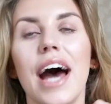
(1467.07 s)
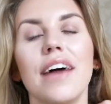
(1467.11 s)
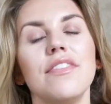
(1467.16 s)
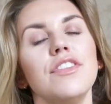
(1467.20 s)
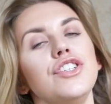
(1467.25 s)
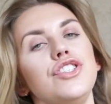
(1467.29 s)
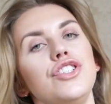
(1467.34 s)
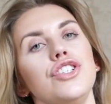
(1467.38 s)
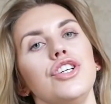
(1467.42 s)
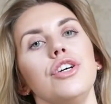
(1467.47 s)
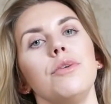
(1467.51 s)

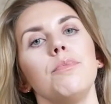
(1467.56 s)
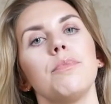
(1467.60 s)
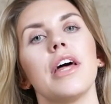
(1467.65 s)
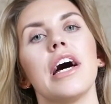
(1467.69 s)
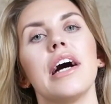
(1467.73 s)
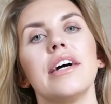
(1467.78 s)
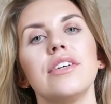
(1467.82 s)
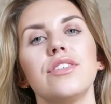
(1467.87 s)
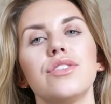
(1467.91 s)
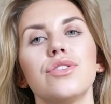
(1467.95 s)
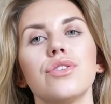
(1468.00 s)
And the dupe
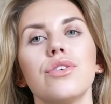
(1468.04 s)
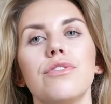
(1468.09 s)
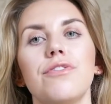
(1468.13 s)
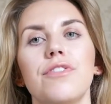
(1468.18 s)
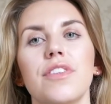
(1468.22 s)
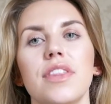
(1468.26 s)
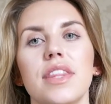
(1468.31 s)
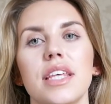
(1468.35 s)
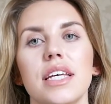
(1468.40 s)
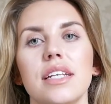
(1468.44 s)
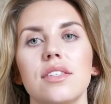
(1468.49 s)
that I saw
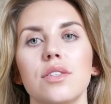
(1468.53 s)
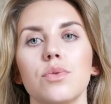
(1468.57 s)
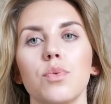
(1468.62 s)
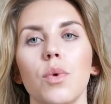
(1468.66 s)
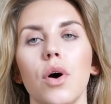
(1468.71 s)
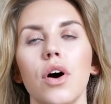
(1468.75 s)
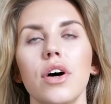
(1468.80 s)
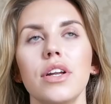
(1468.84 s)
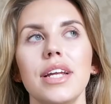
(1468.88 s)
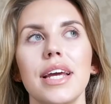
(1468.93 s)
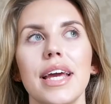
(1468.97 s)
for this
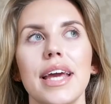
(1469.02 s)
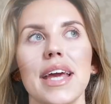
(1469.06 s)
one